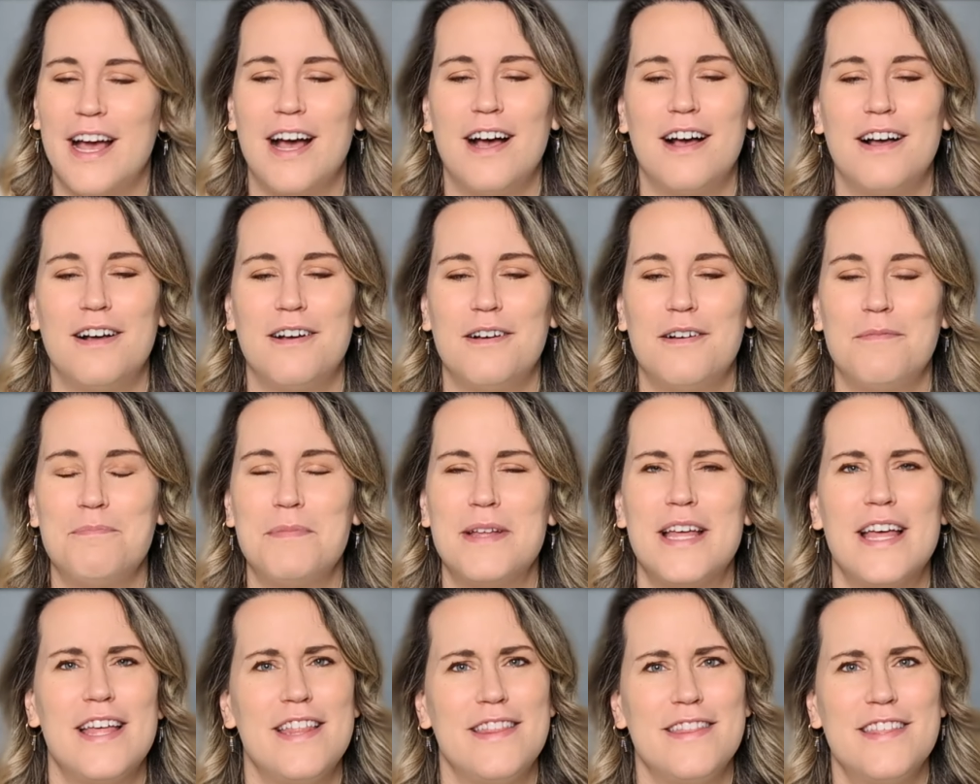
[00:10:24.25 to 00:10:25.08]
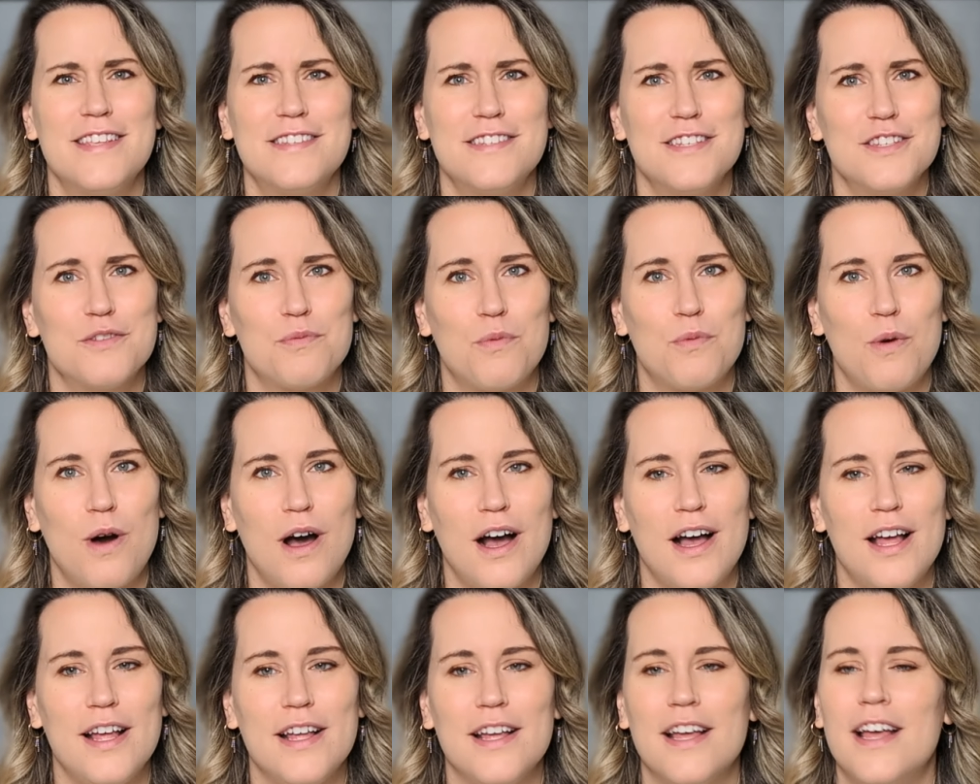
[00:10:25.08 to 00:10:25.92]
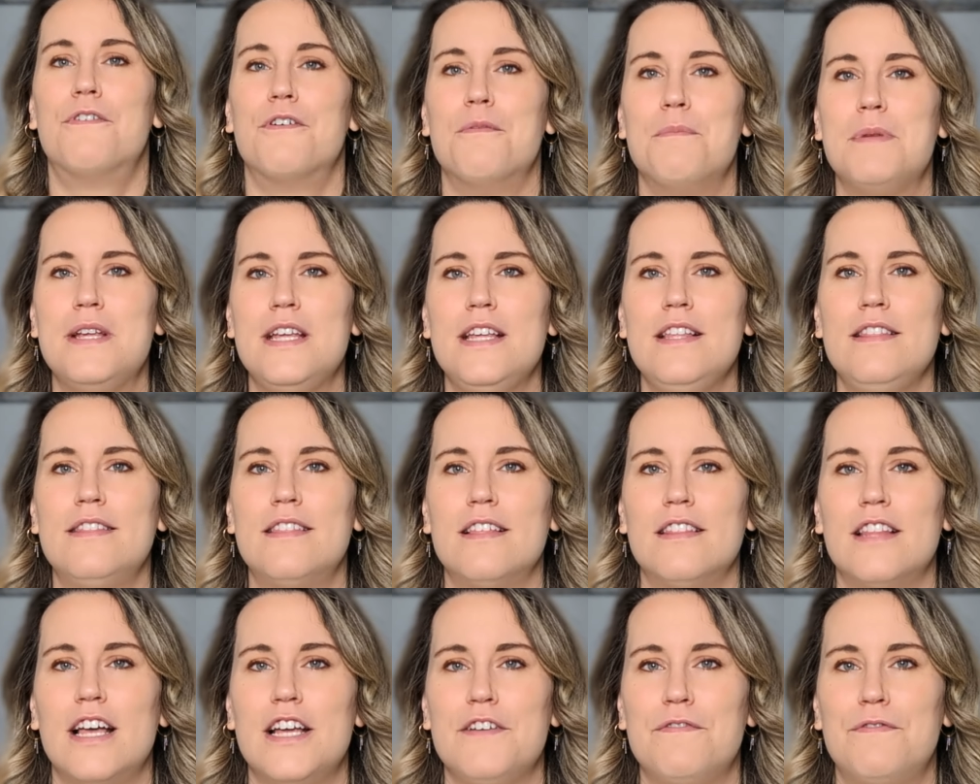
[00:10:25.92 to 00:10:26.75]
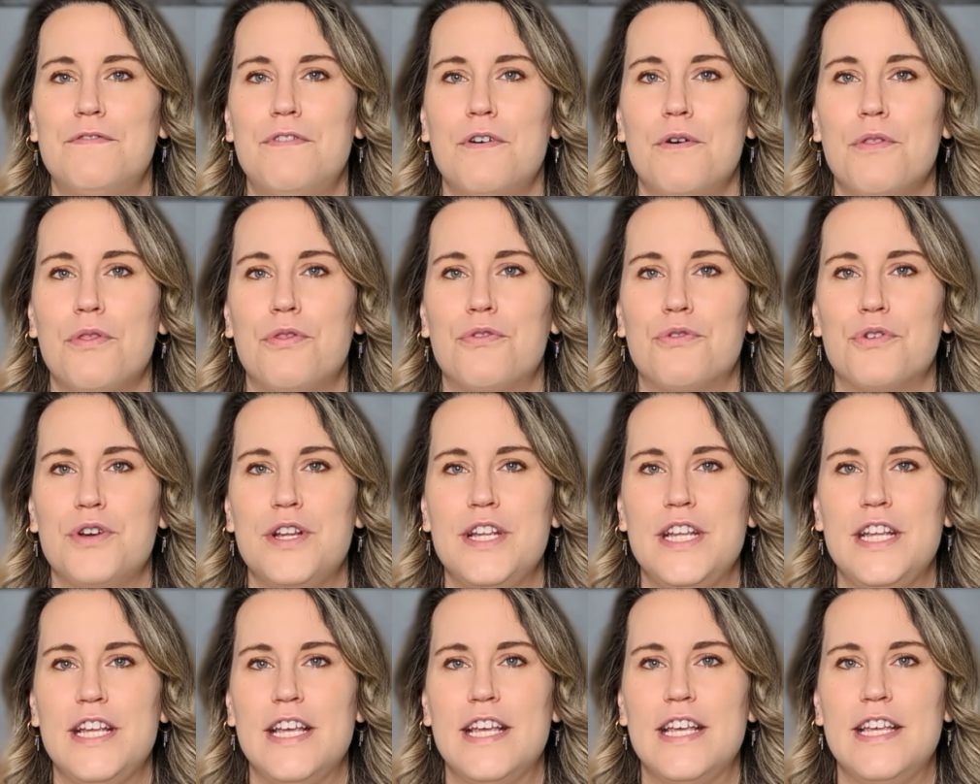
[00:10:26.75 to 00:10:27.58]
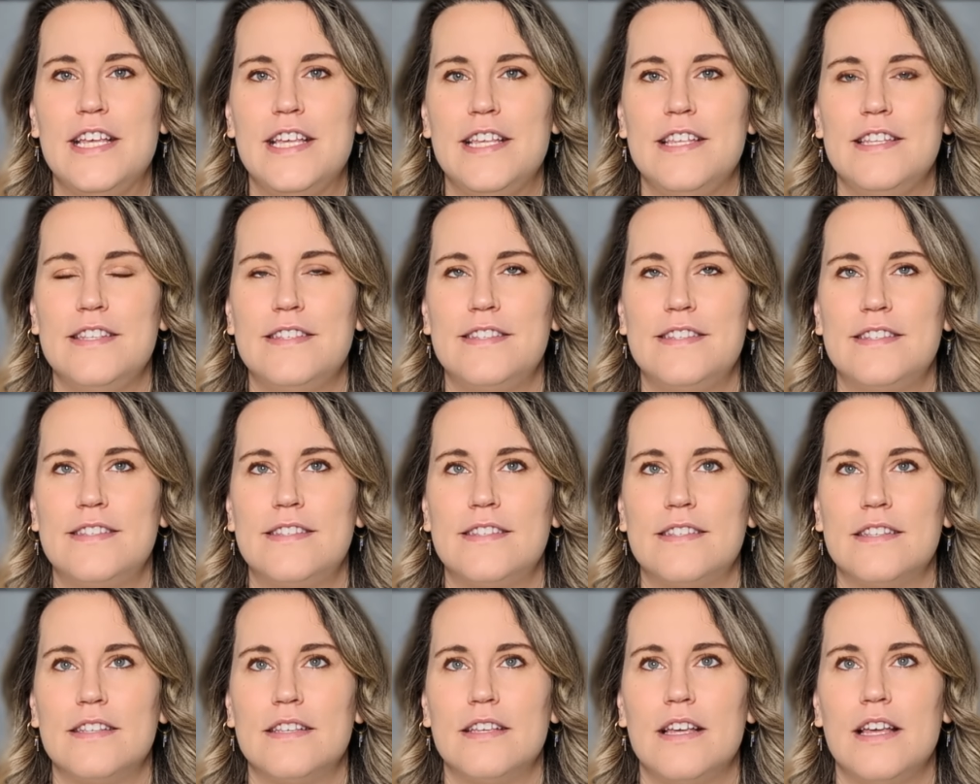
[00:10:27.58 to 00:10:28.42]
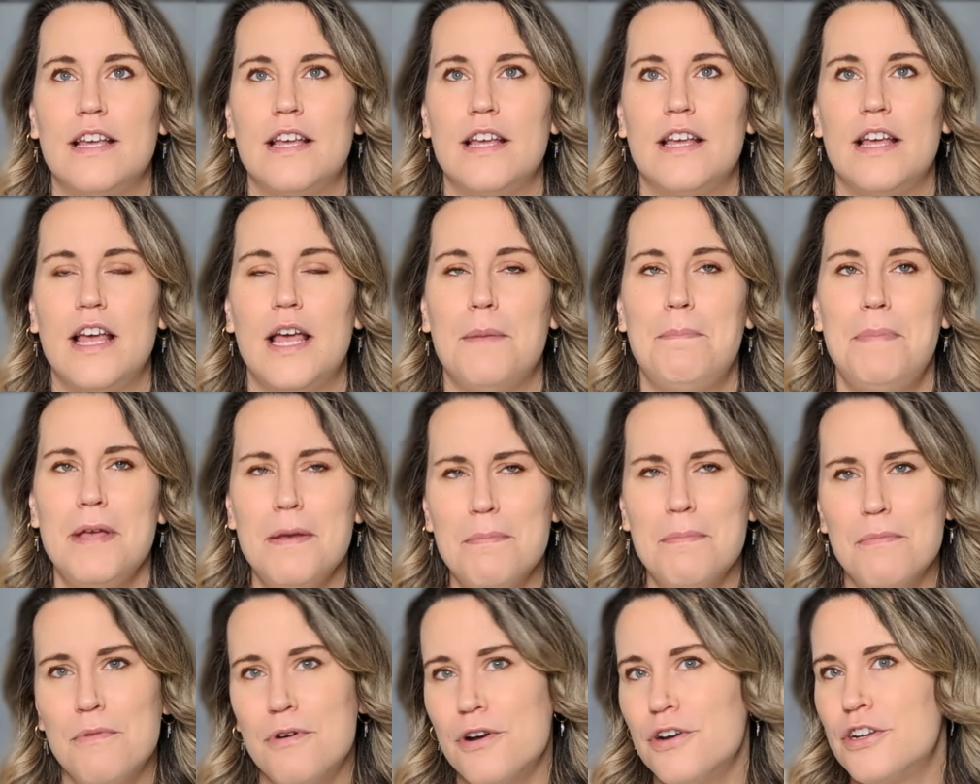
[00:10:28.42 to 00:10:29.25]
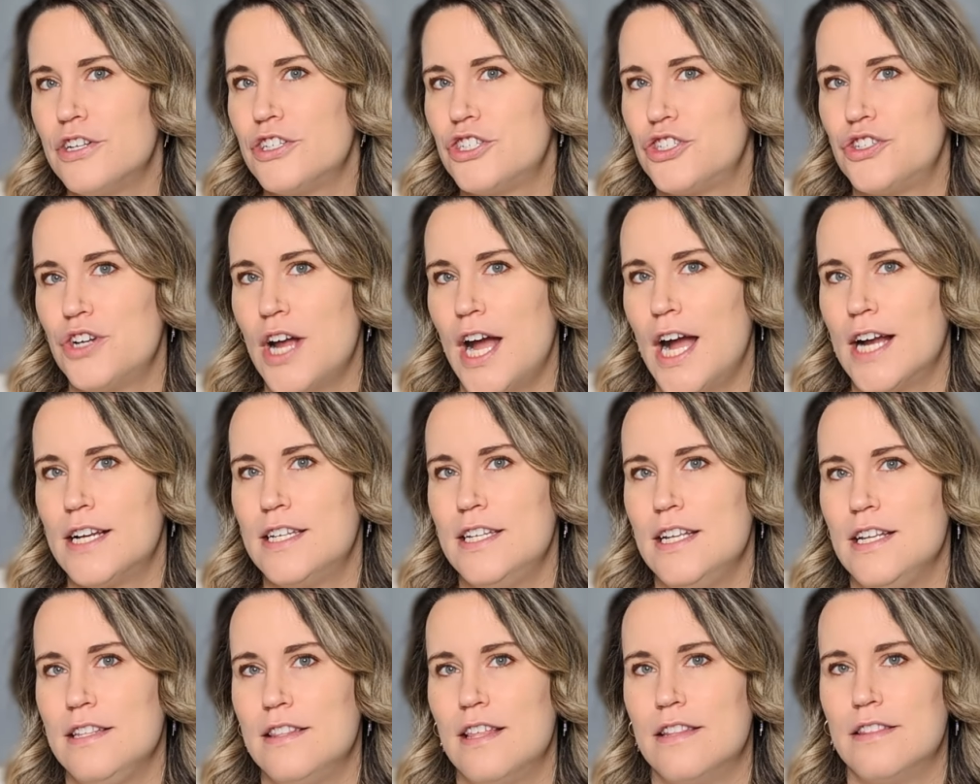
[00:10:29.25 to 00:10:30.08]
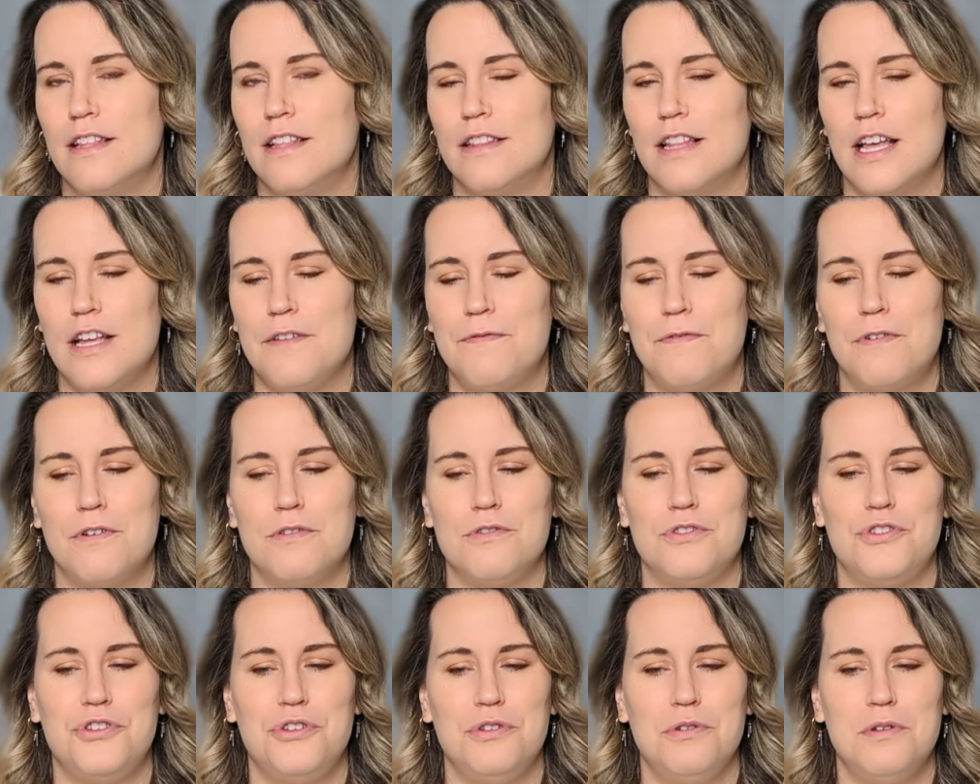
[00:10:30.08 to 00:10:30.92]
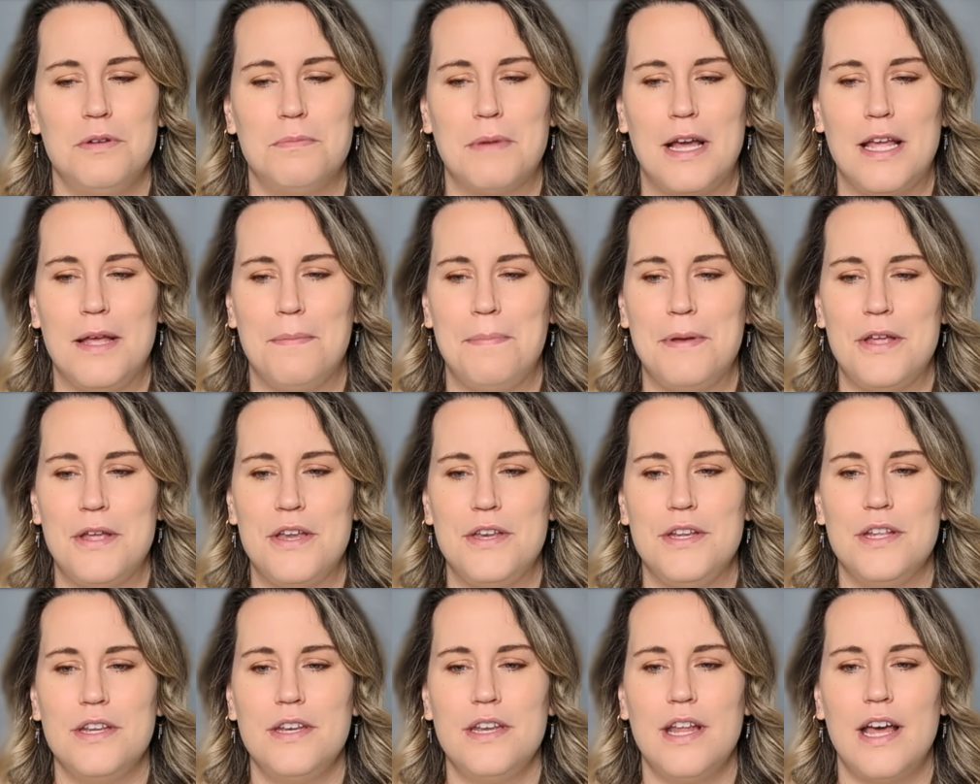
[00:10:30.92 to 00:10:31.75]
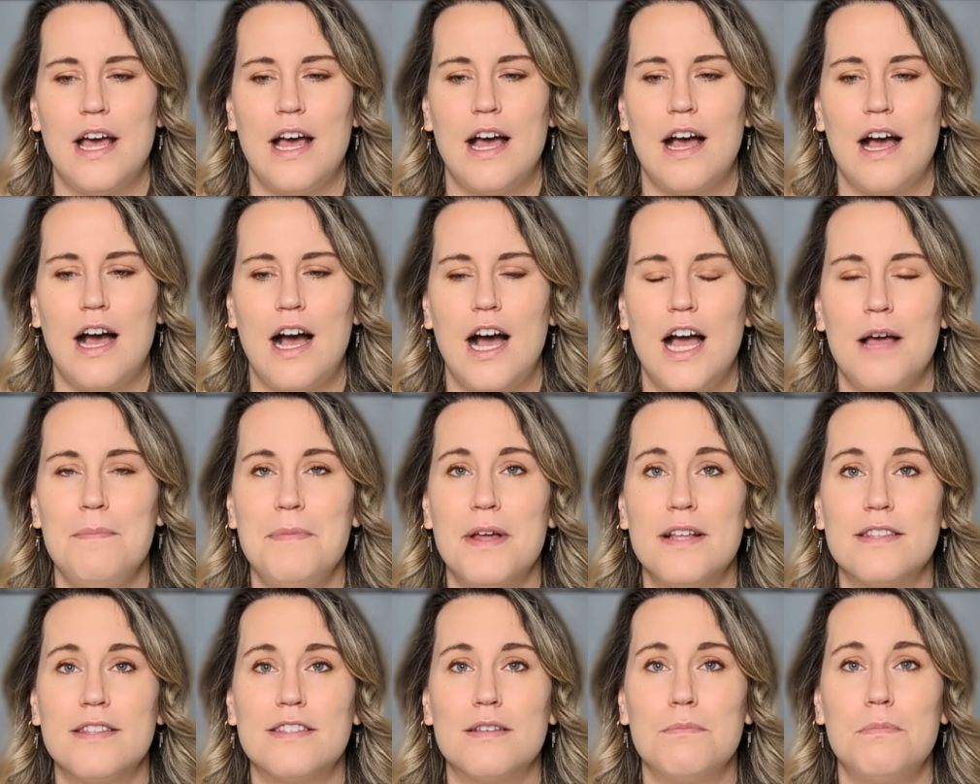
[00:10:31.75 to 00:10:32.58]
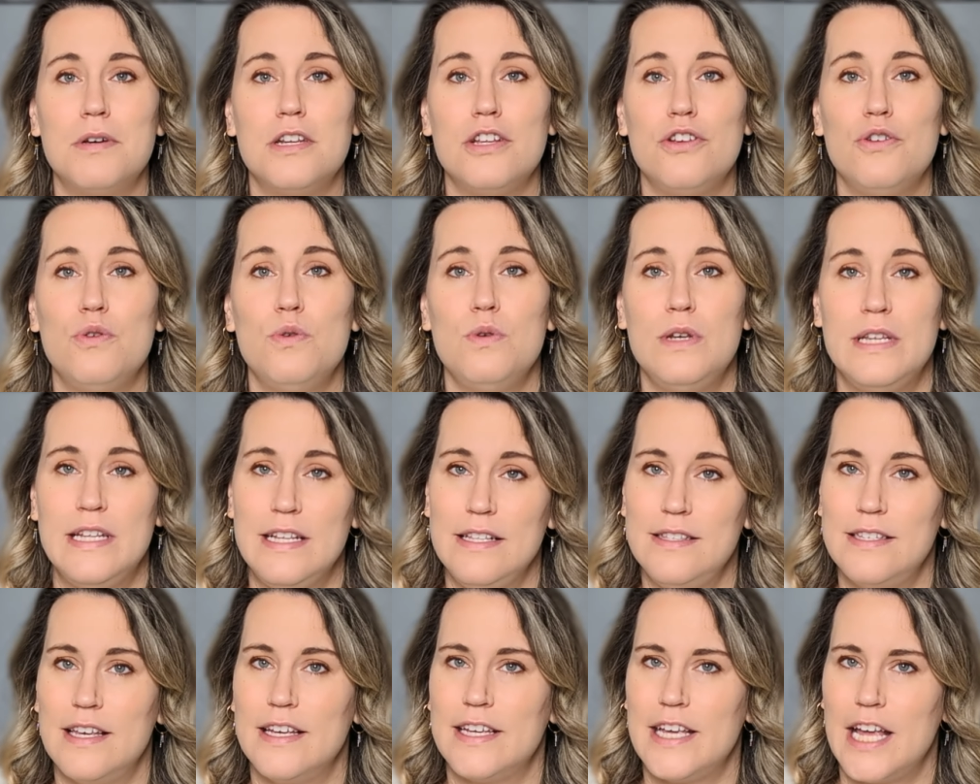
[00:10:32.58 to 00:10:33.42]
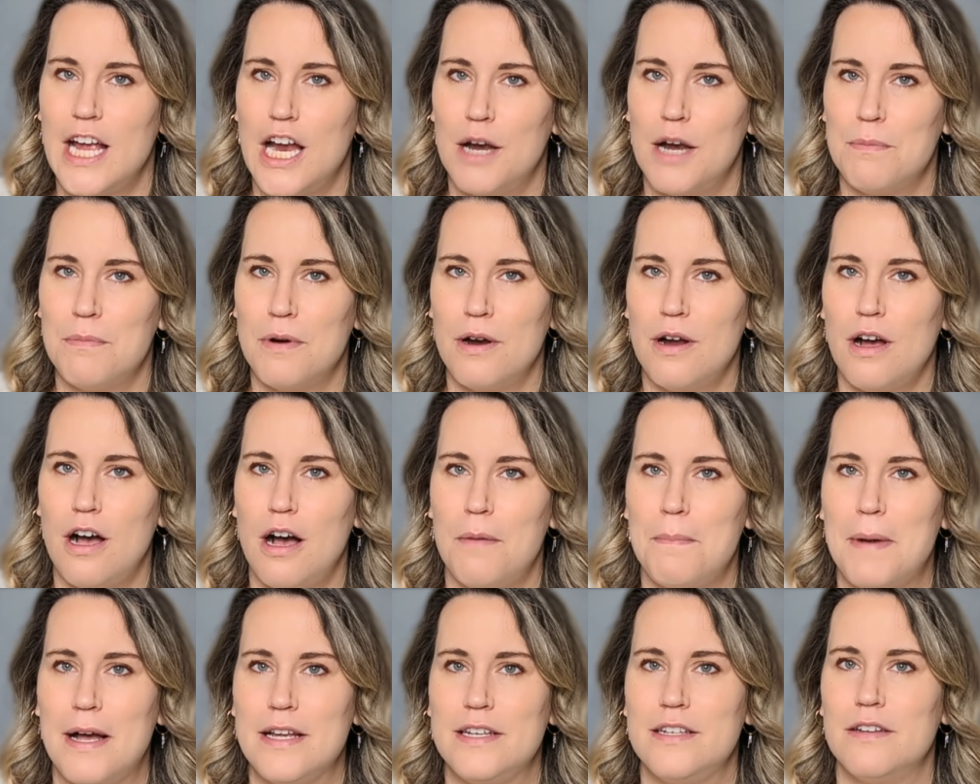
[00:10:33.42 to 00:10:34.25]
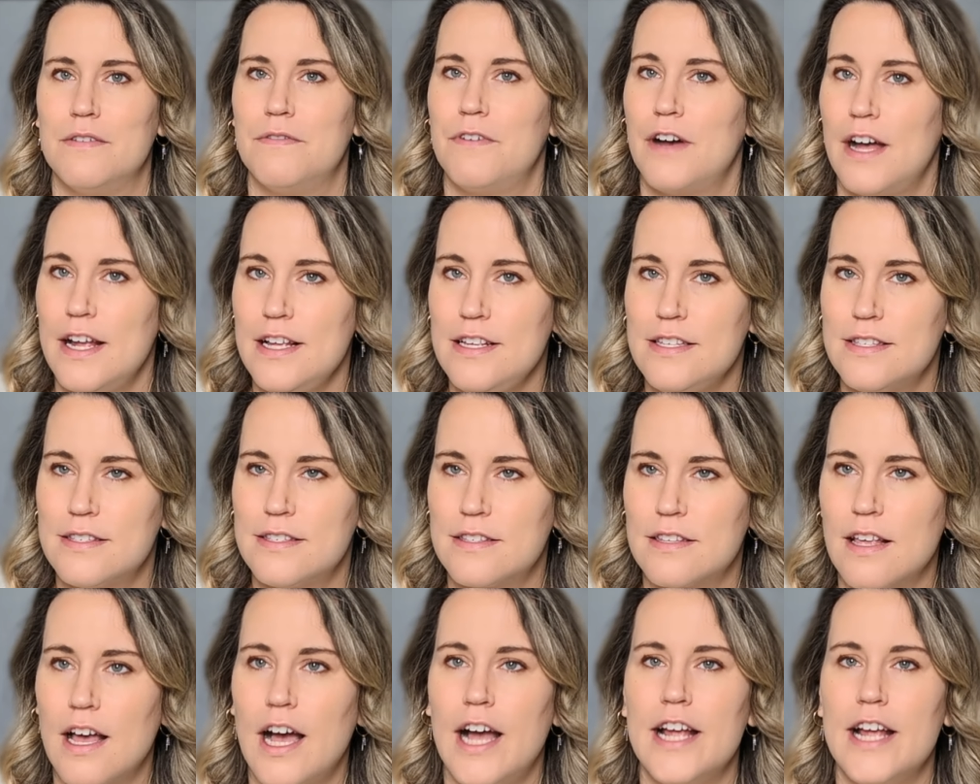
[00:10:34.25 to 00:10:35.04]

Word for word: And this is why. For me, the Light Phone 3 is a bit more distracting than the Light Phone 2, in my opinion. I'm not somebody who needs a camera on my device.